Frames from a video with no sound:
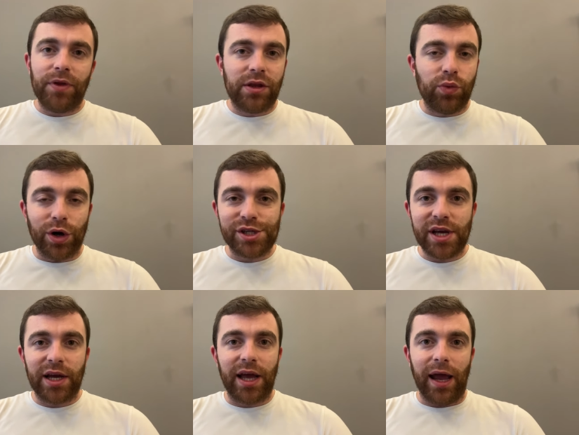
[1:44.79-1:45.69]
It was
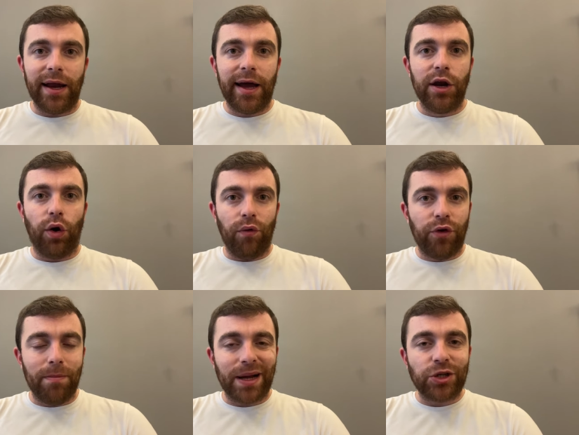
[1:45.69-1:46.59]
again a no
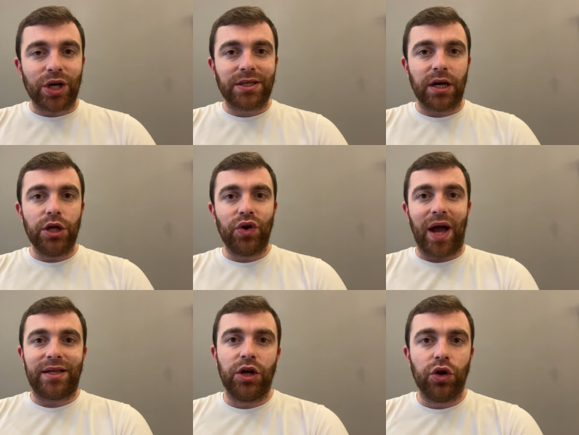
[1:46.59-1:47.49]
from Manchester
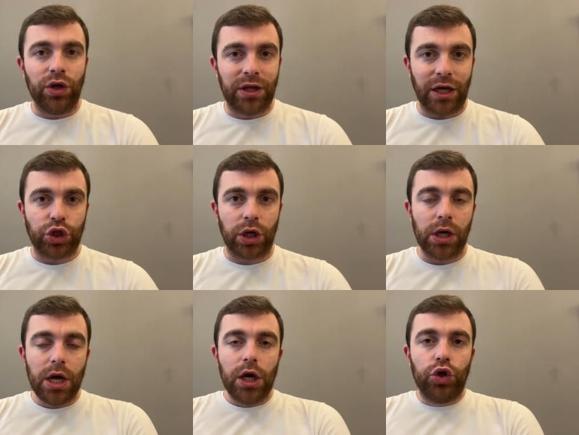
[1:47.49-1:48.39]
United. No intention
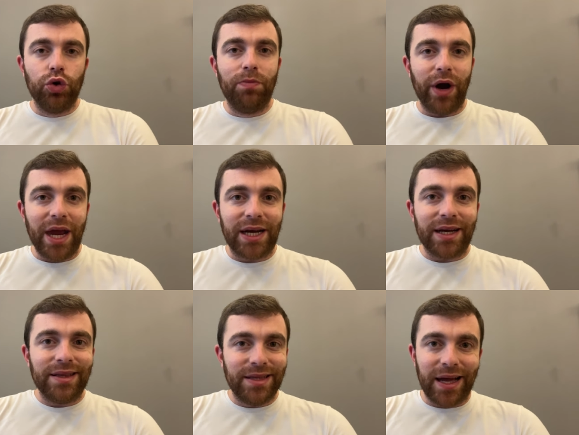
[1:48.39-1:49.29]
to break break
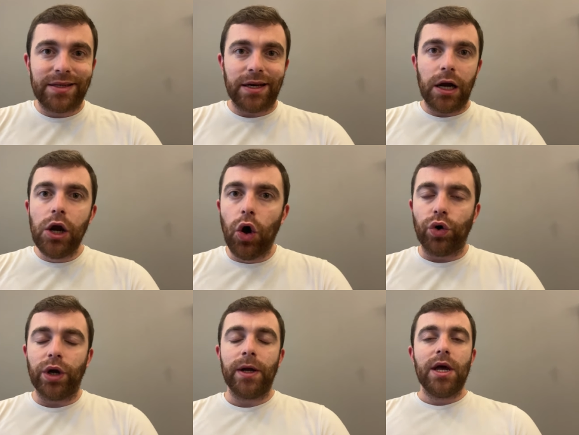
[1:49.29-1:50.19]
that
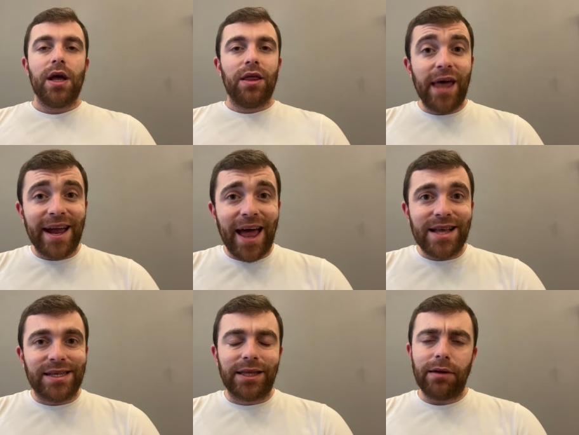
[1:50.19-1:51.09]
loan. Then,
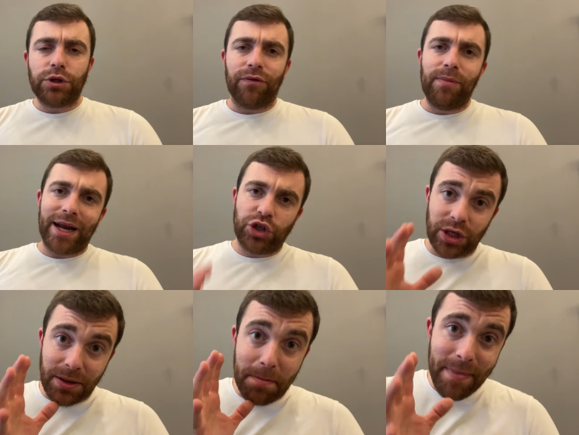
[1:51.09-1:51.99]
guys, in terms of
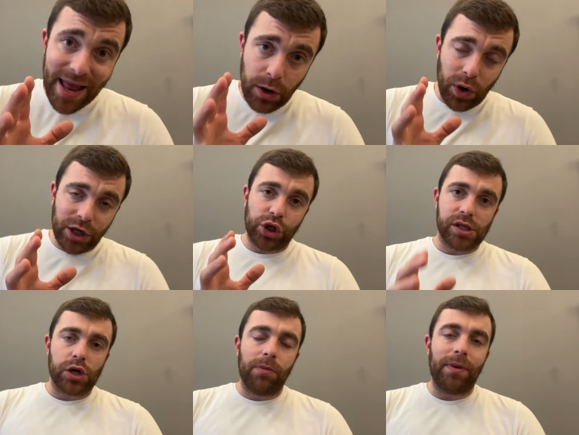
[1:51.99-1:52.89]
managers, many
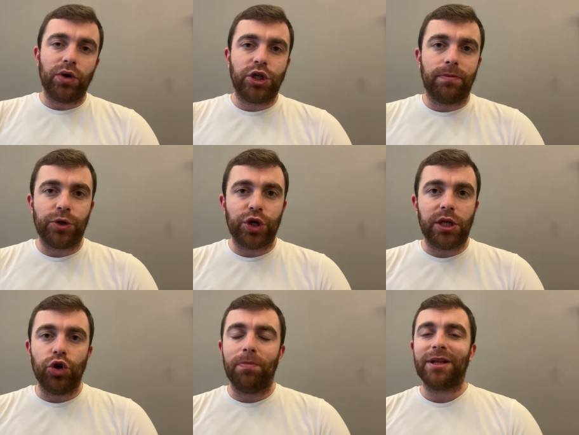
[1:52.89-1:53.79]
questions on Mauricio
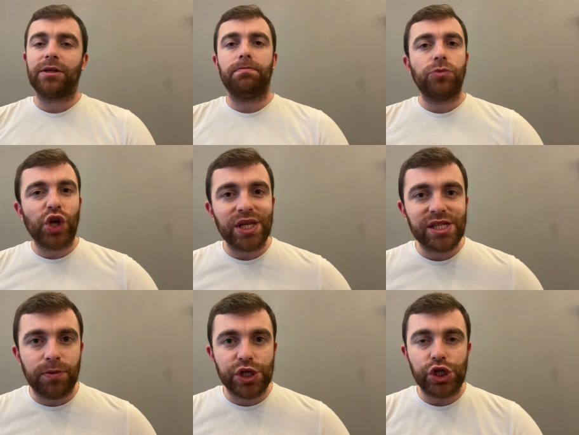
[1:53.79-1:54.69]
Pochettino, but
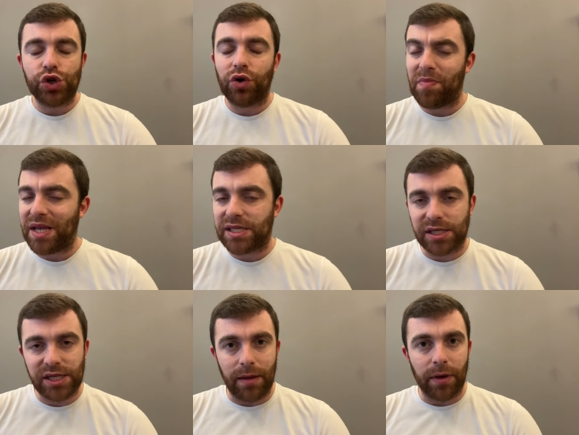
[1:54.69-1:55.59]
Chelsea position remains the
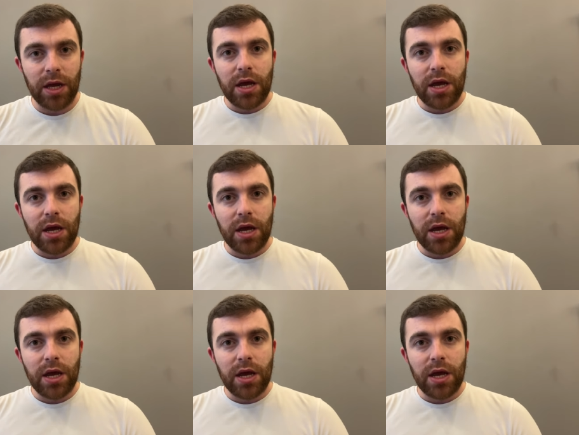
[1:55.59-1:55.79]
same.